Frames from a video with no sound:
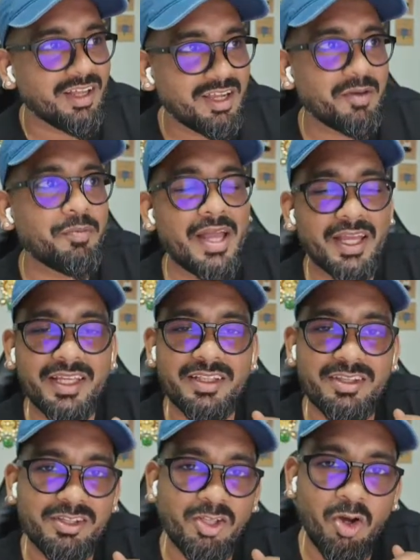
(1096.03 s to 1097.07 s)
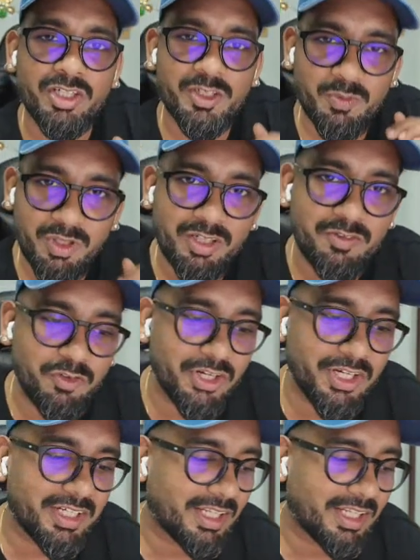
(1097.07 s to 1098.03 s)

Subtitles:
come back and not work for it,